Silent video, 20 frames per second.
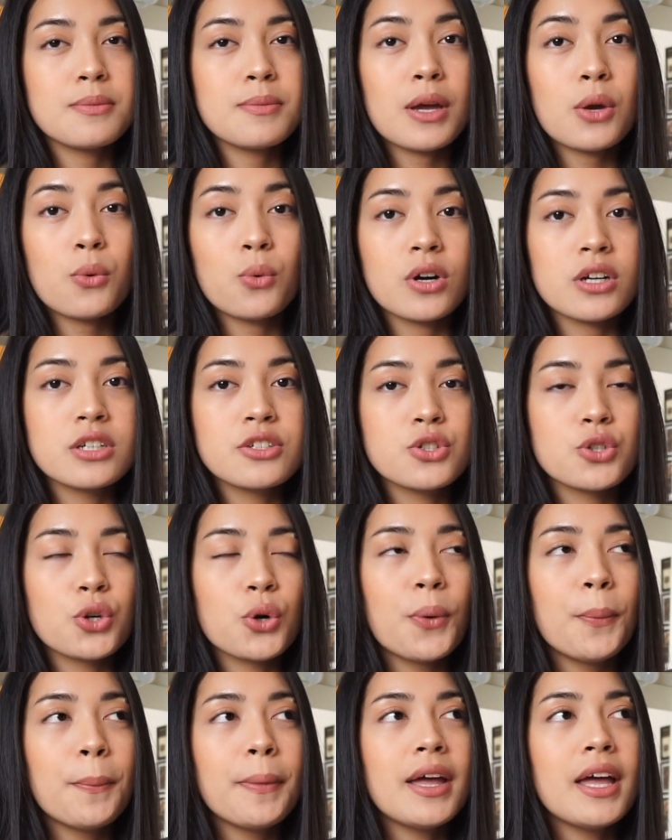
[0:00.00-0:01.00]
in my
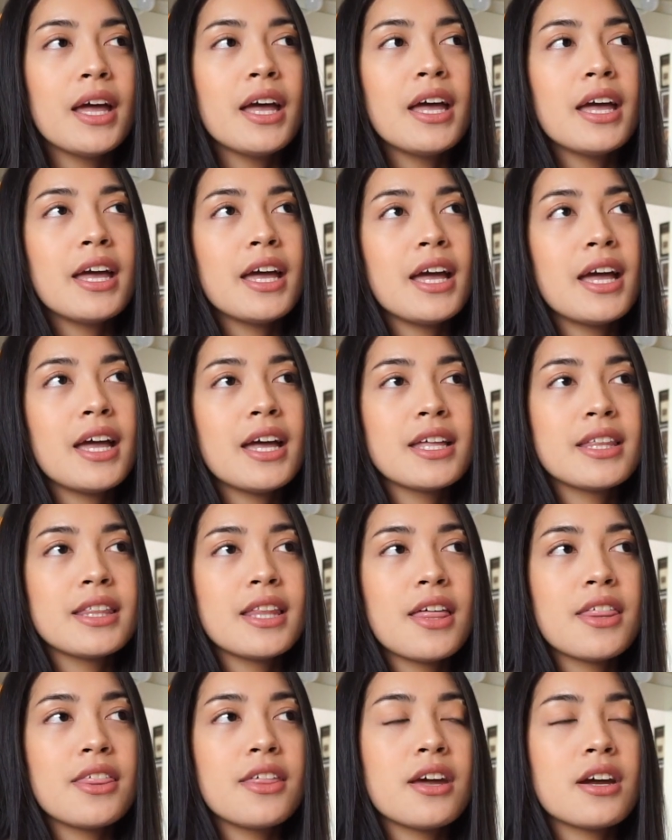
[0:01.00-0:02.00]
wardrobe. And
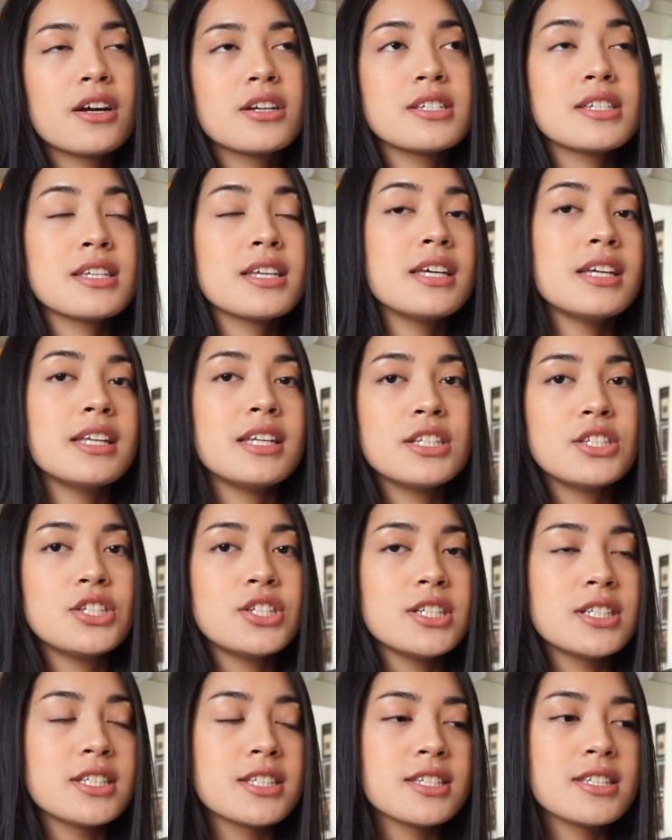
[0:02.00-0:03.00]
they are skinny
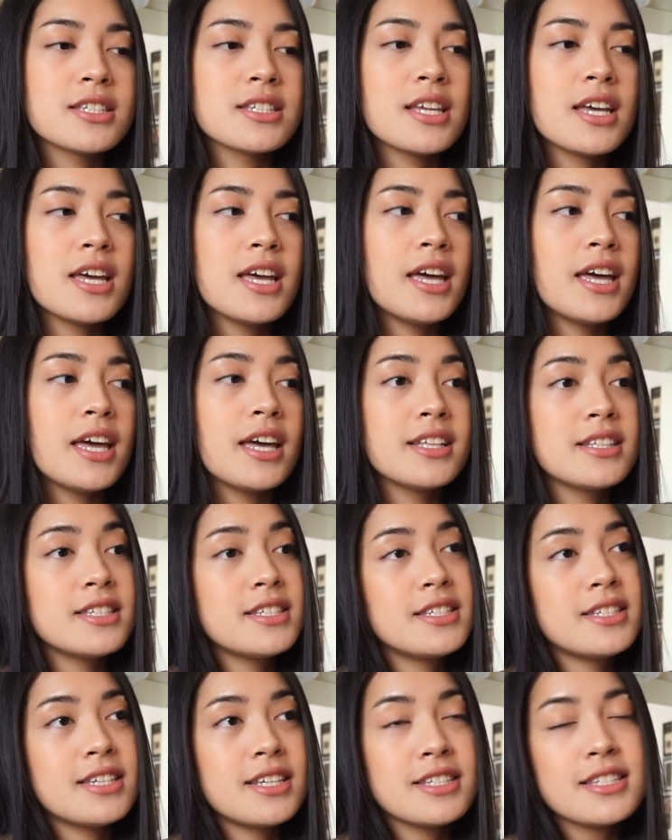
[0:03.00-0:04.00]
jeans. And
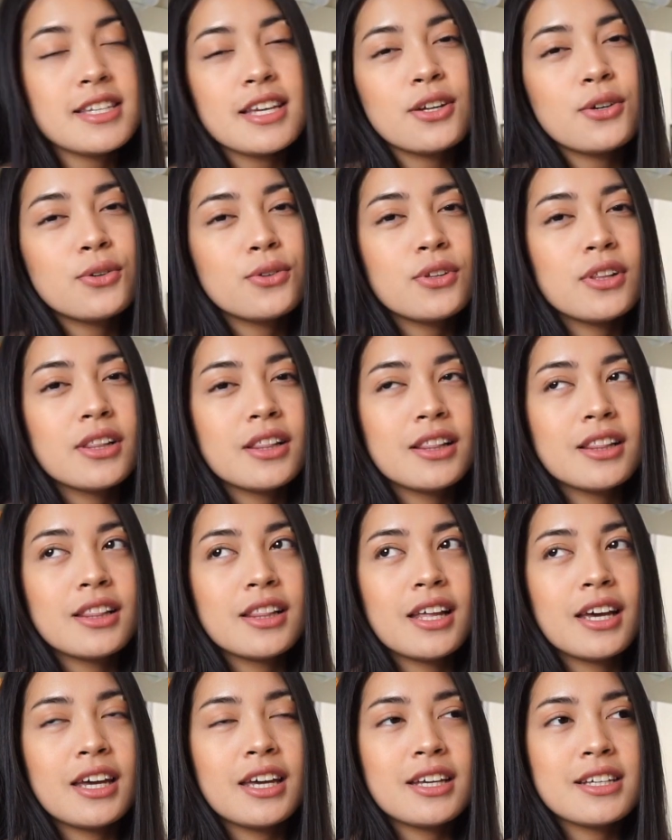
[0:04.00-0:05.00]
since I don't
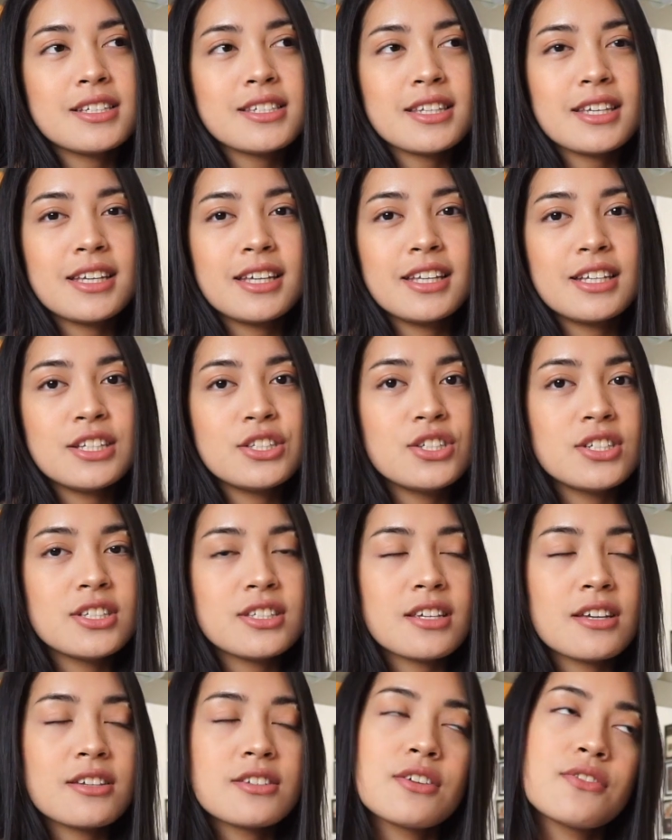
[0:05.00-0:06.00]
like skinny
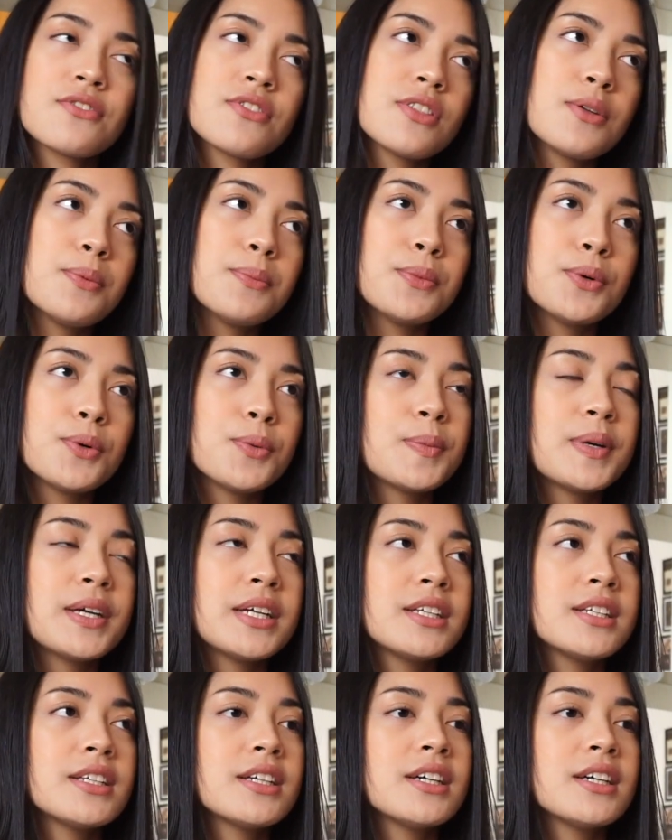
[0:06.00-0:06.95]
jeans as of the moment.